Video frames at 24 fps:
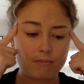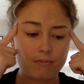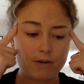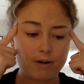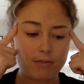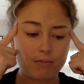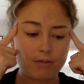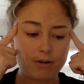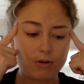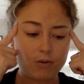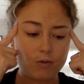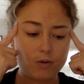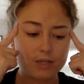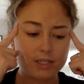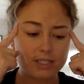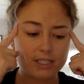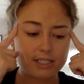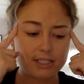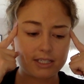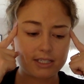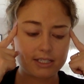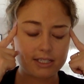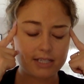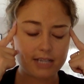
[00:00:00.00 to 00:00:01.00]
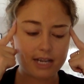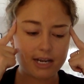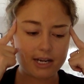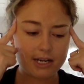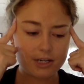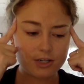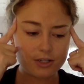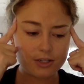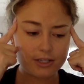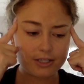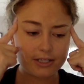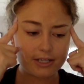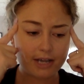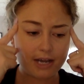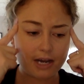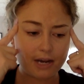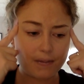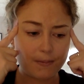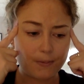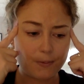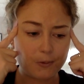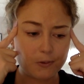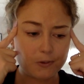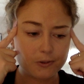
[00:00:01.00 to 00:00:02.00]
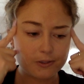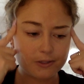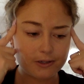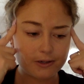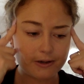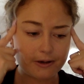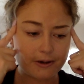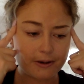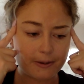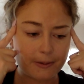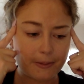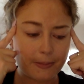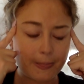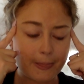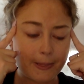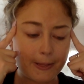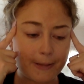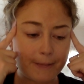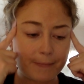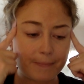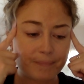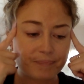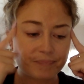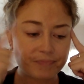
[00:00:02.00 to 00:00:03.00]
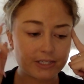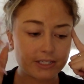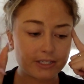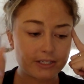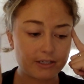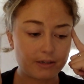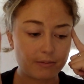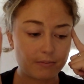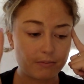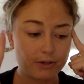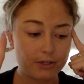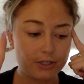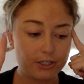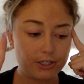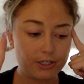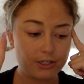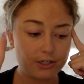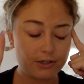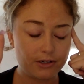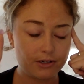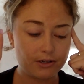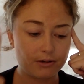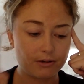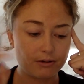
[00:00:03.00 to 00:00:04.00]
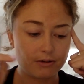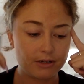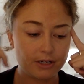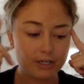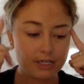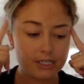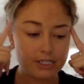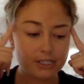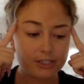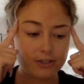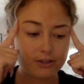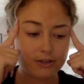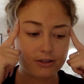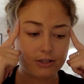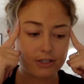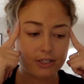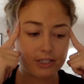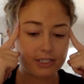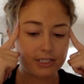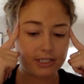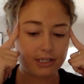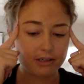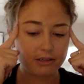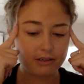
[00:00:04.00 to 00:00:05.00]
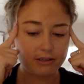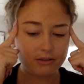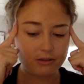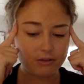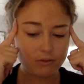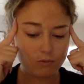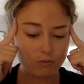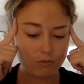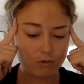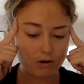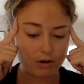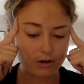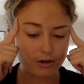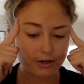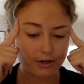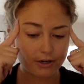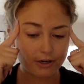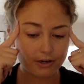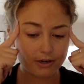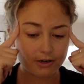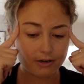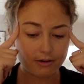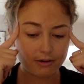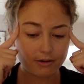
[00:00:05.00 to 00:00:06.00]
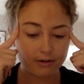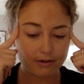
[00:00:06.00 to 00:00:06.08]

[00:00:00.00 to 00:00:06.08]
Remember what stage the tadpoles are? Number 2. So they're still in the water.